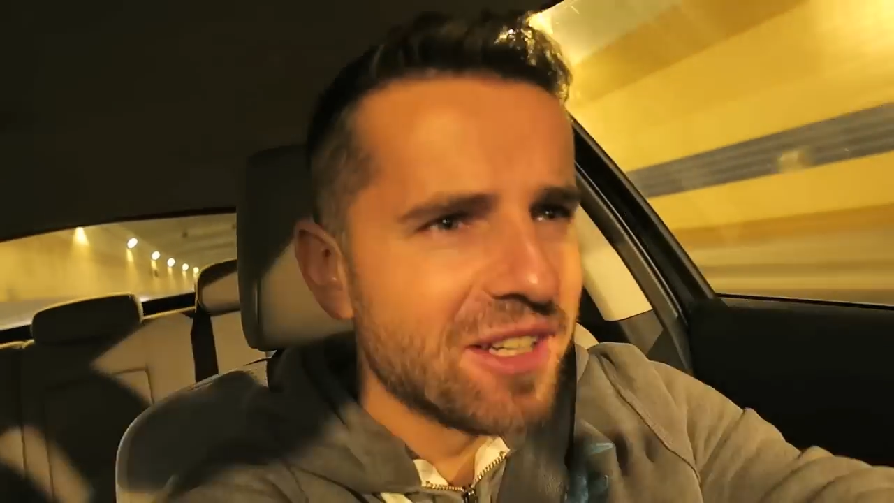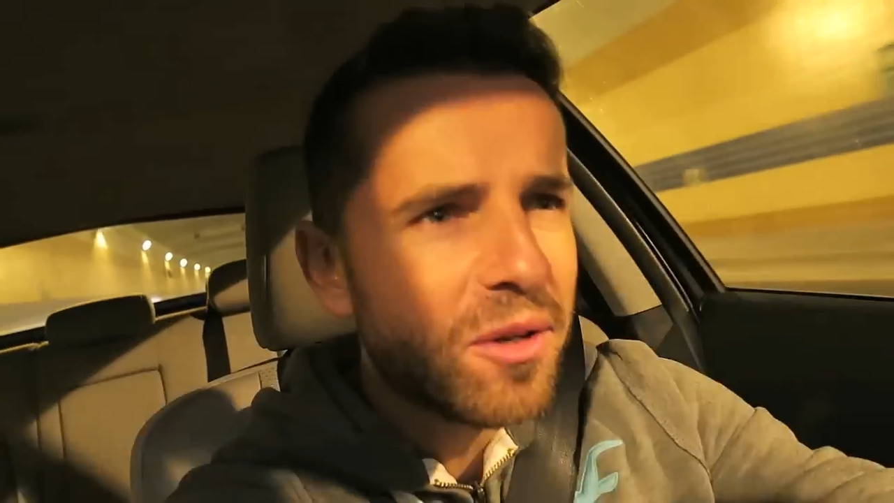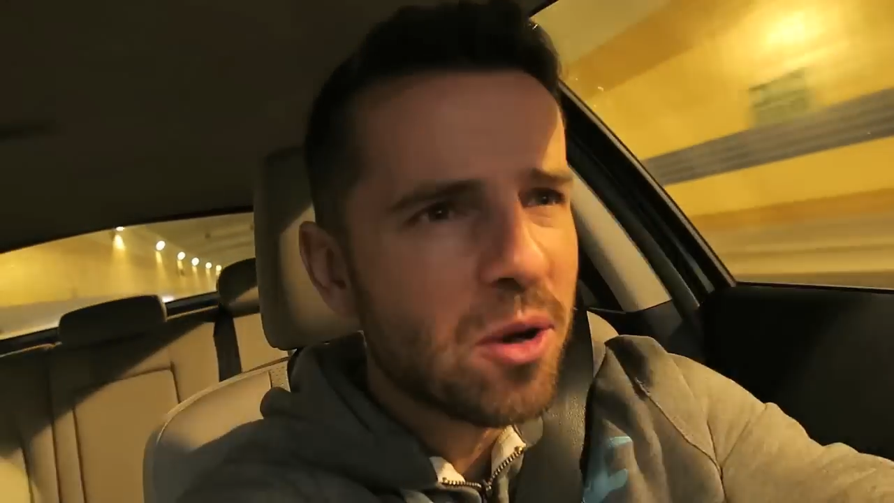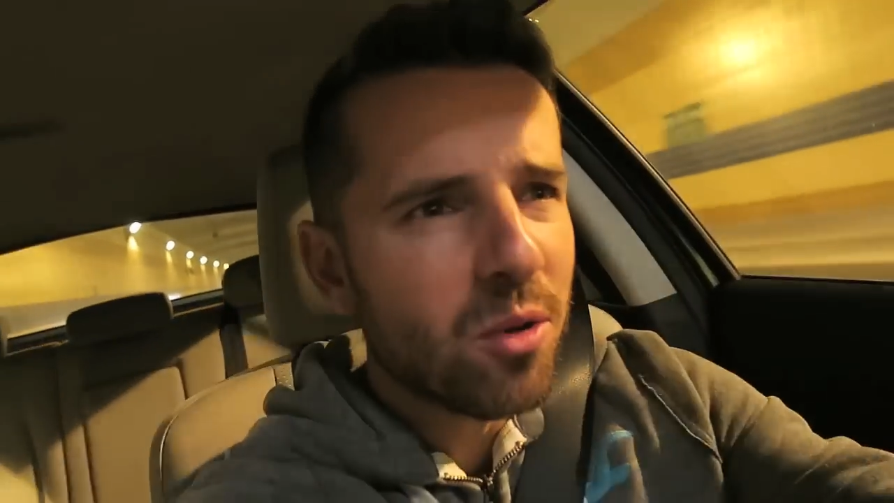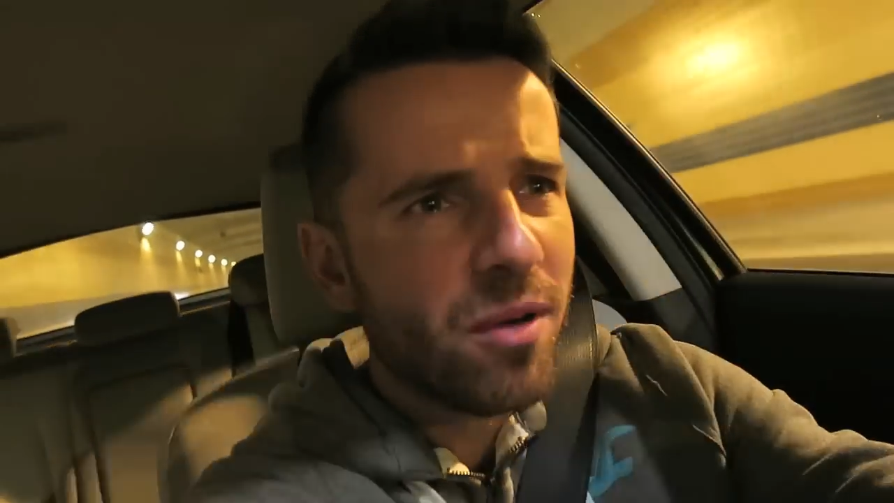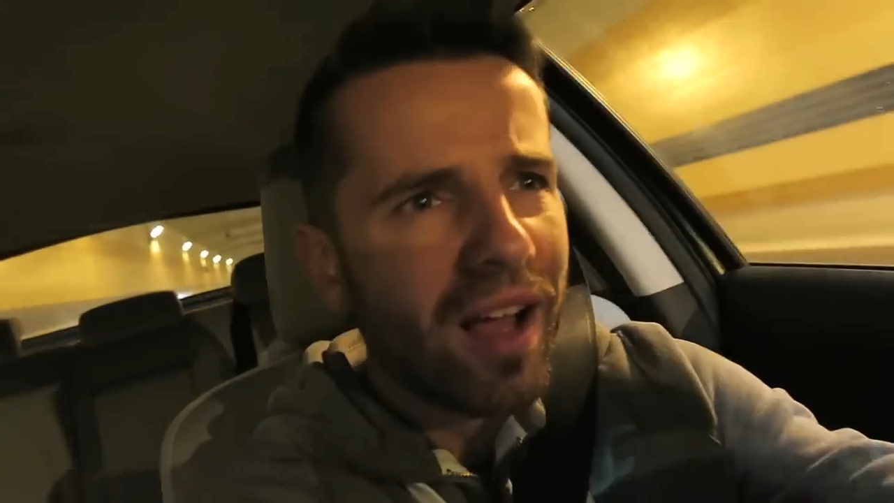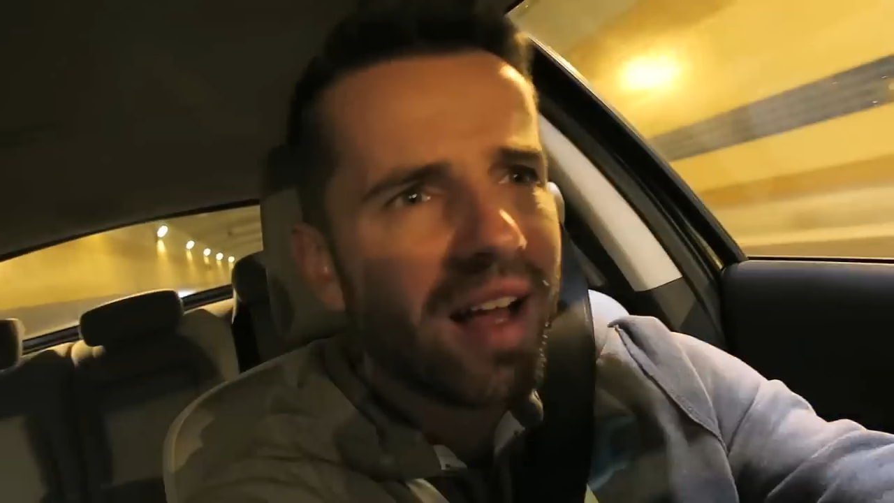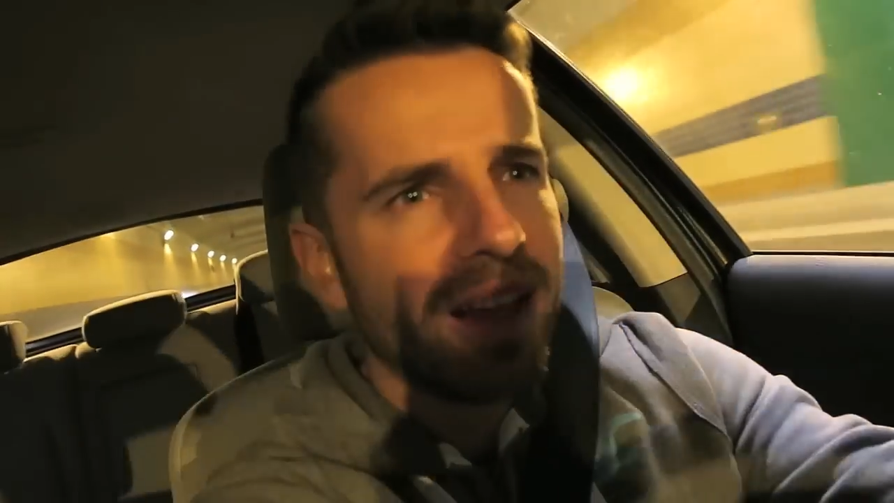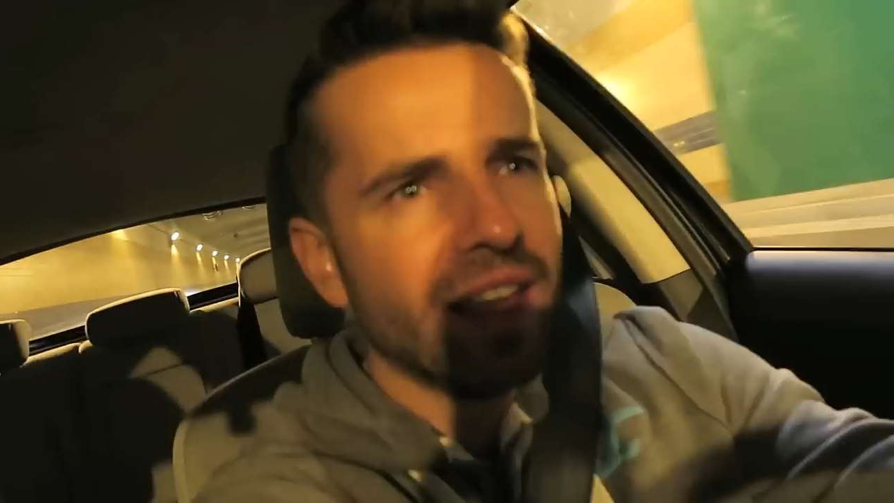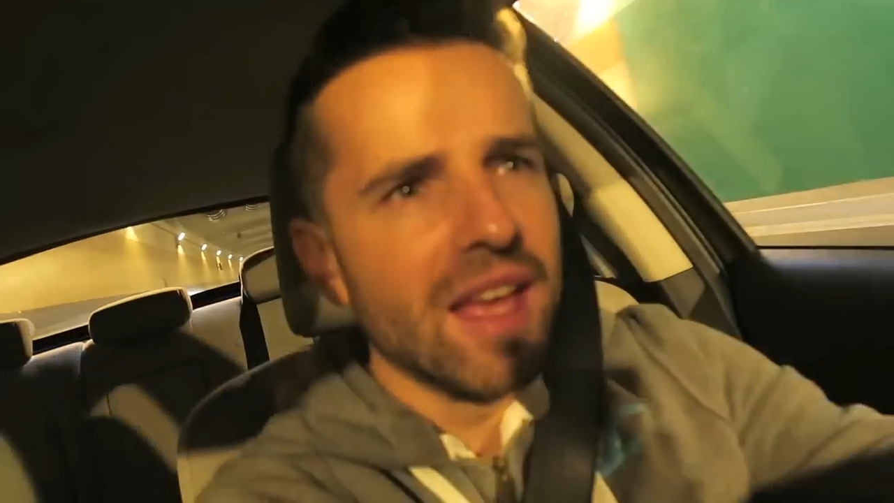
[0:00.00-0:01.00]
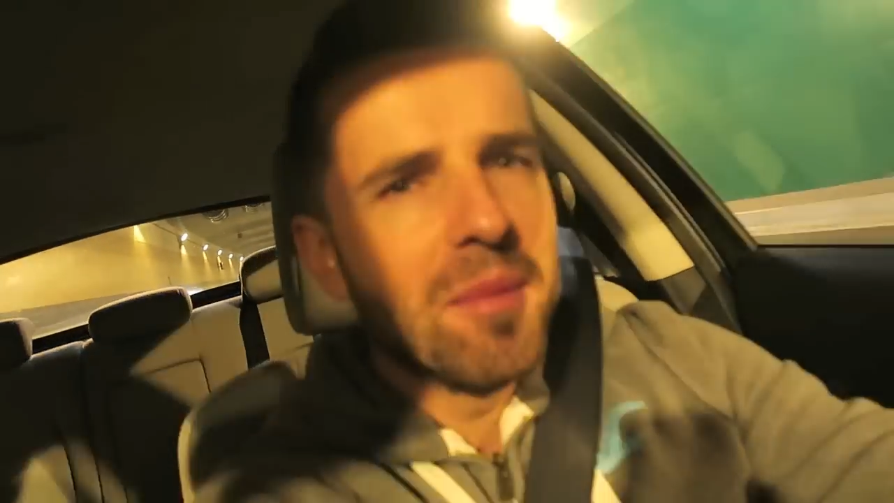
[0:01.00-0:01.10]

I don't know why,